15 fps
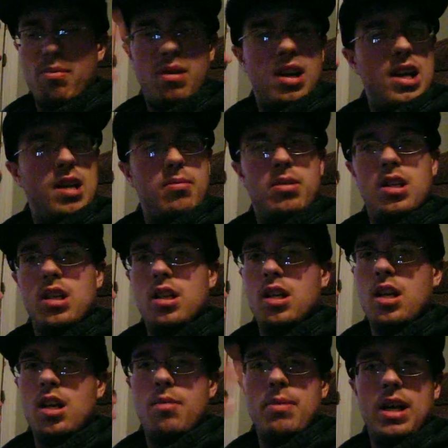
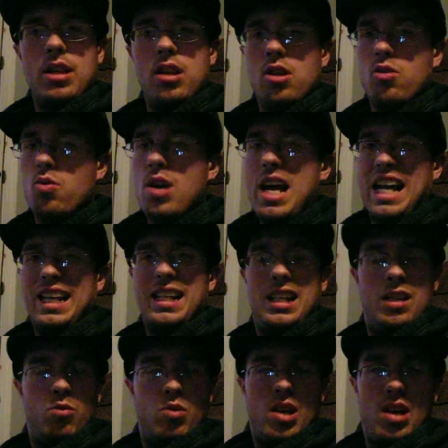MTD, the
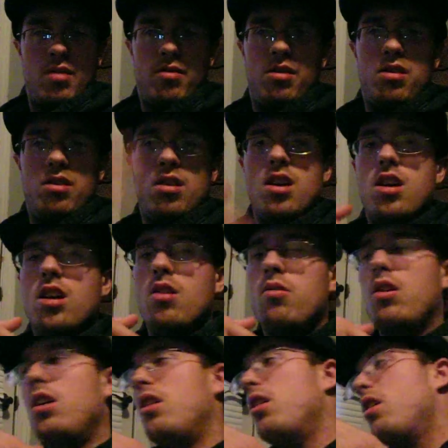Dragon, we have
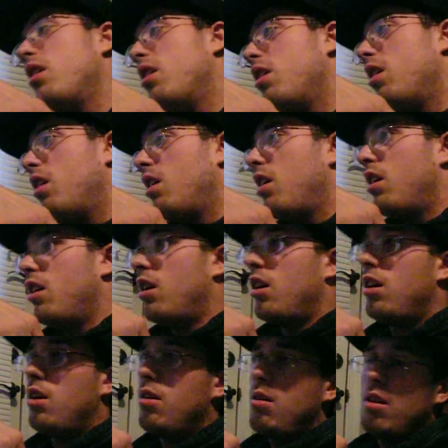Sam,
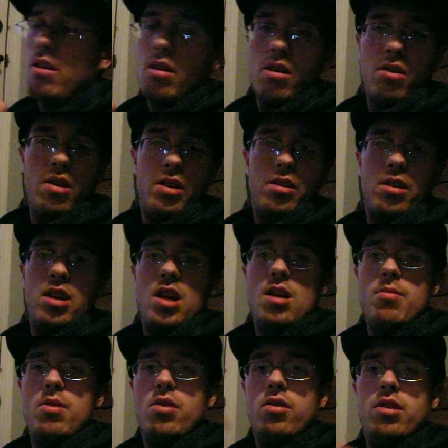Chris
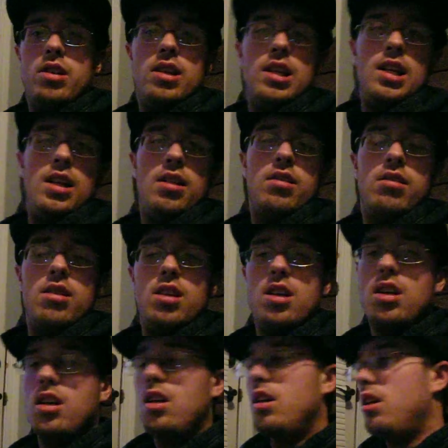Kimo,
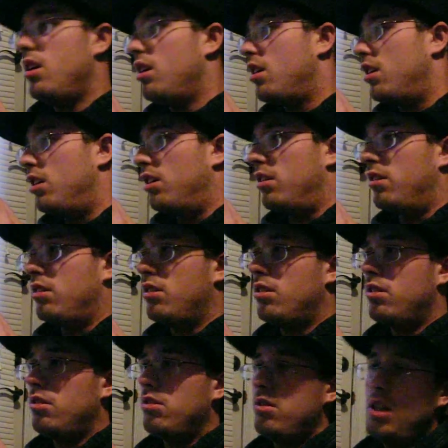DC, and
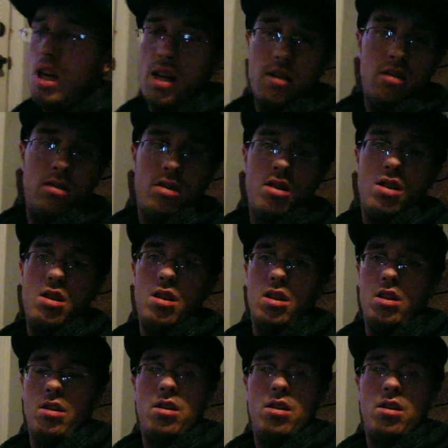Jesse, and